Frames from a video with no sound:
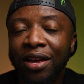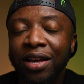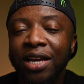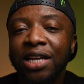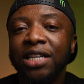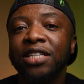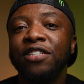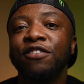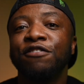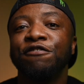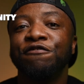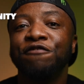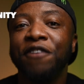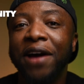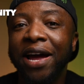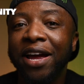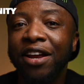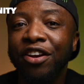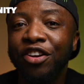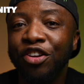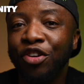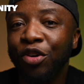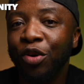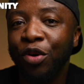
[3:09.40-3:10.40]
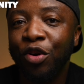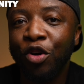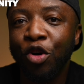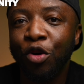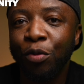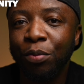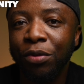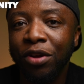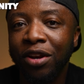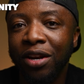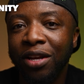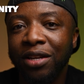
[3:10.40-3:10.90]
is find your
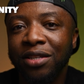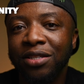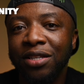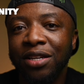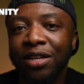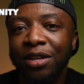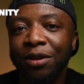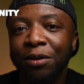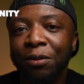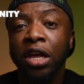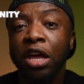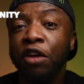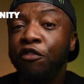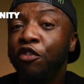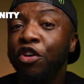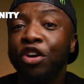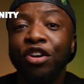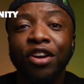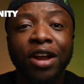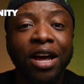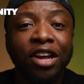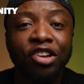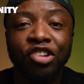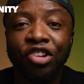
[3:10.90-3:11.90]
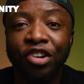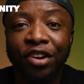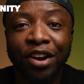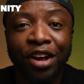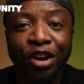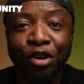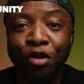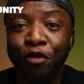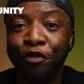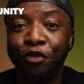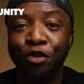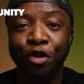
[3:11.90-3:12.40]
community. If you're
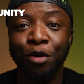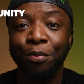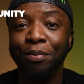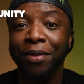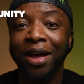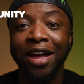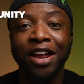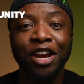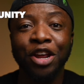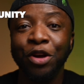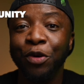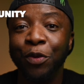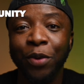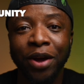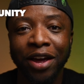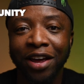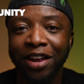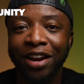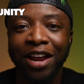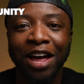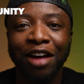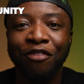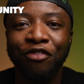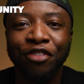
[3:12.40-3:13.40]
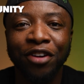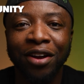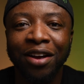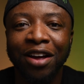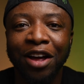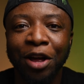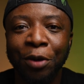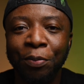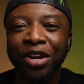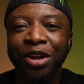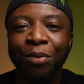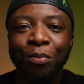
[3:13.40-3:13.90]
Nigerian or from anywhere in
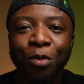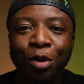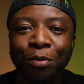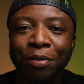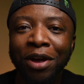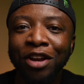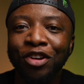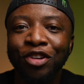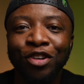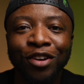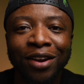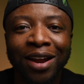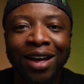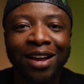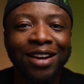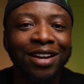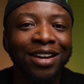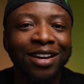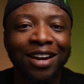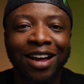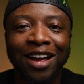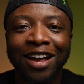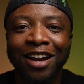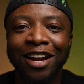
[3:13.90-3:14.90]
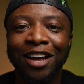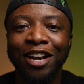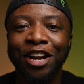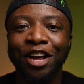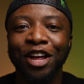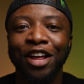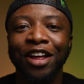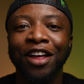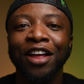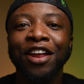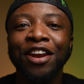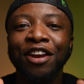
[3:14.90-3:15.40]
Africa, the moment you land in
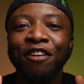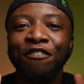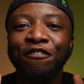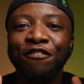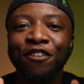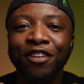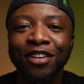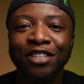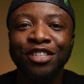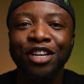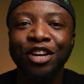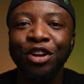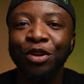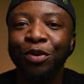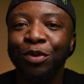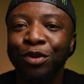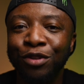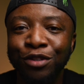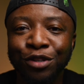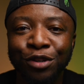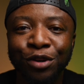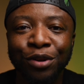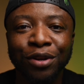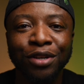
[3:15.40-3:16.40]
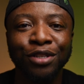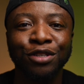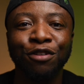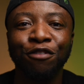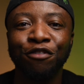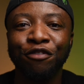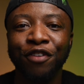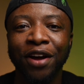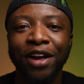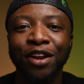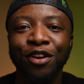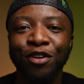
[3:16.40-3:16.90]
Canada, the first thing you want to do is to
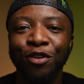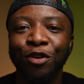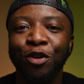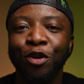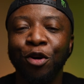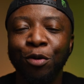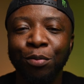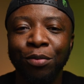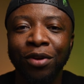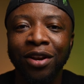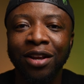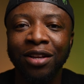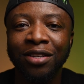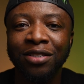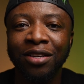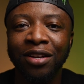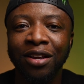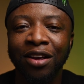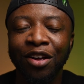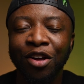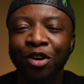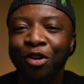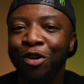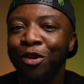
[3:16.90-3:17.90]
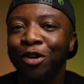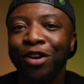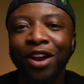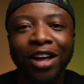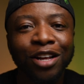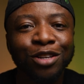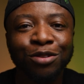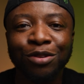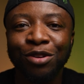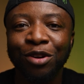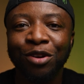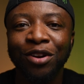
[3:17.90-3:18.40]
find your community.
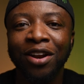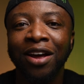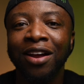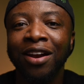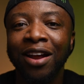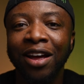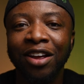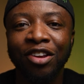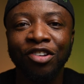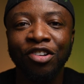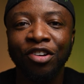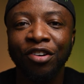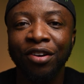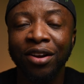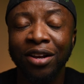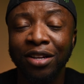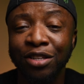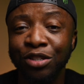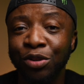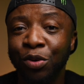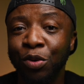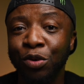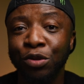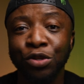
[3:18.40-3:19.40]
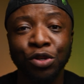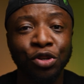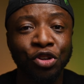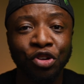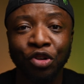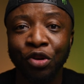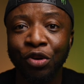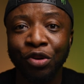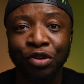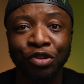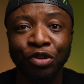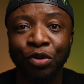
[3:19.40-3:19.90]
Connect with other Nigerians, go to
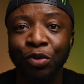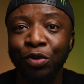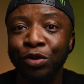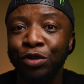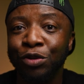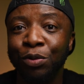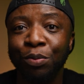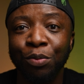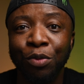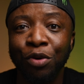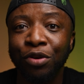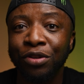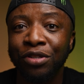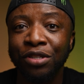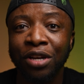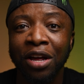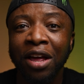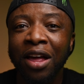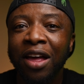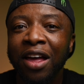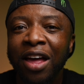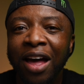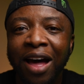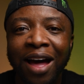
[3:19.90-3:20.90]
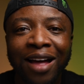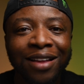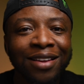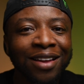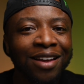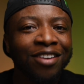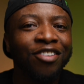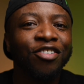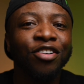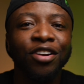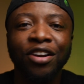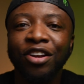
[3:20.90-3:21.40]
church, go to mosque,
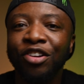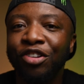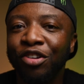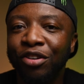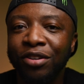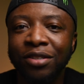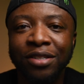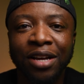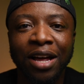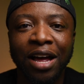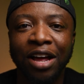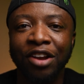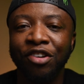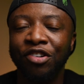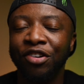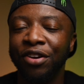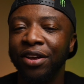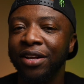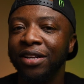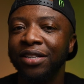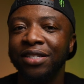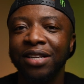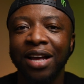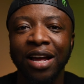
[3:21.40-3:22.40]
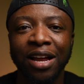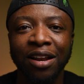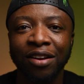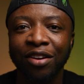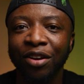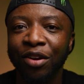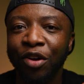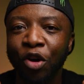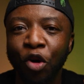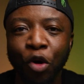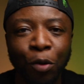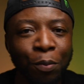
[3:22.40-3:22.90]
attend religious gatherings and
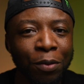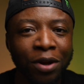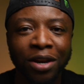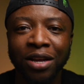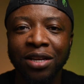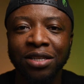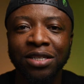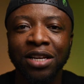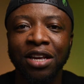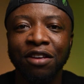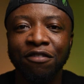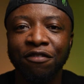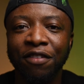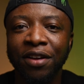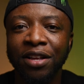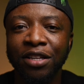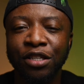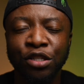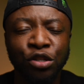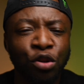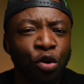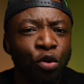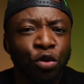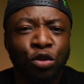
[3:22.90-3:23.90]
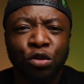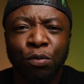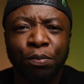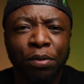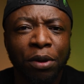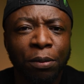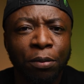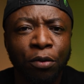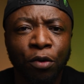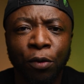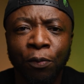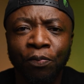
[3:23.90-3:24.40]
community events, talk to
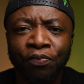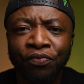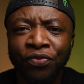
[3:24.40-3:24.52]
people,